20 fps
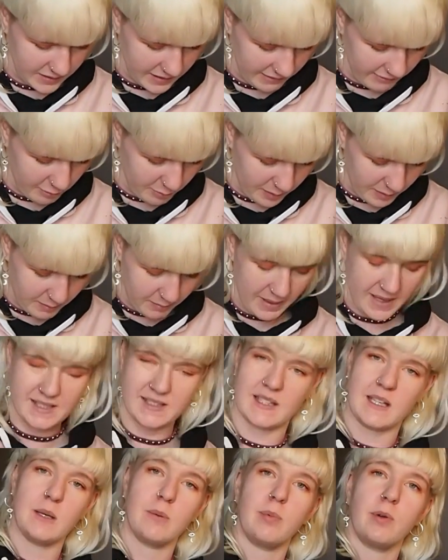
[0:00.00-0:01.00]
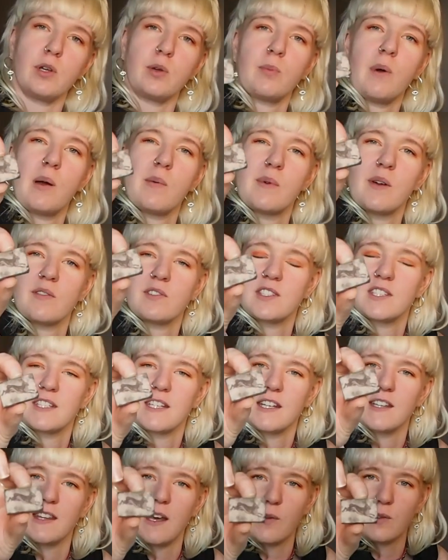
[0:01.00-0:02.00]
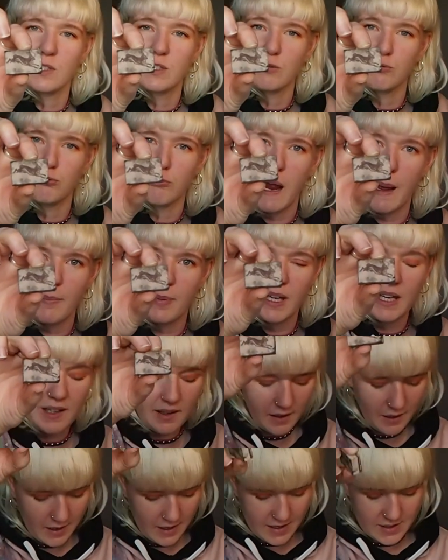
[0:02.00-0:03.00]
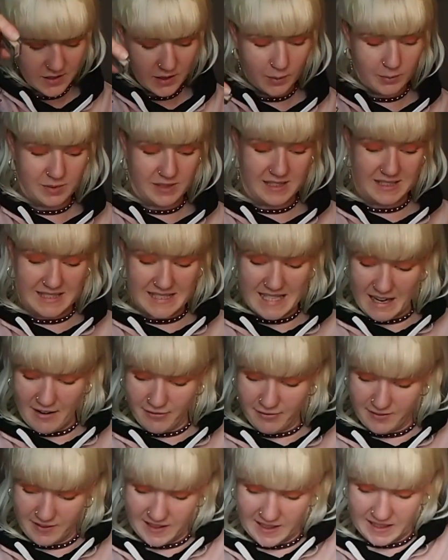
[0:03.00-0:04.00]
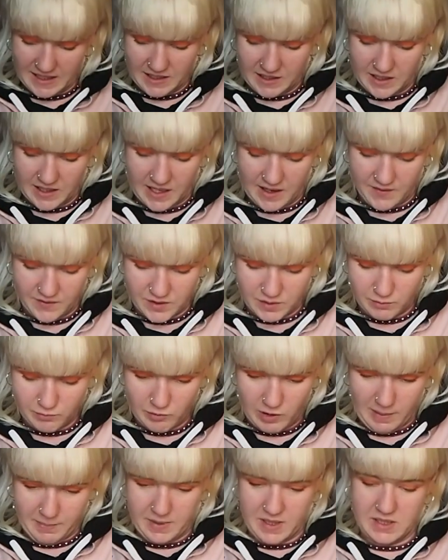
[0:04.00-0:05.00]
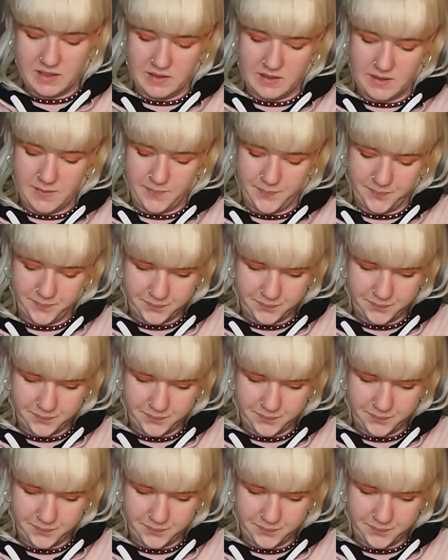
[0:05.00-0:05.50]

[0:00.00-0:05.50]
They're a bit messy, but you might be able to see that one's a rabbit, so I'm definitely going to have some rabbits.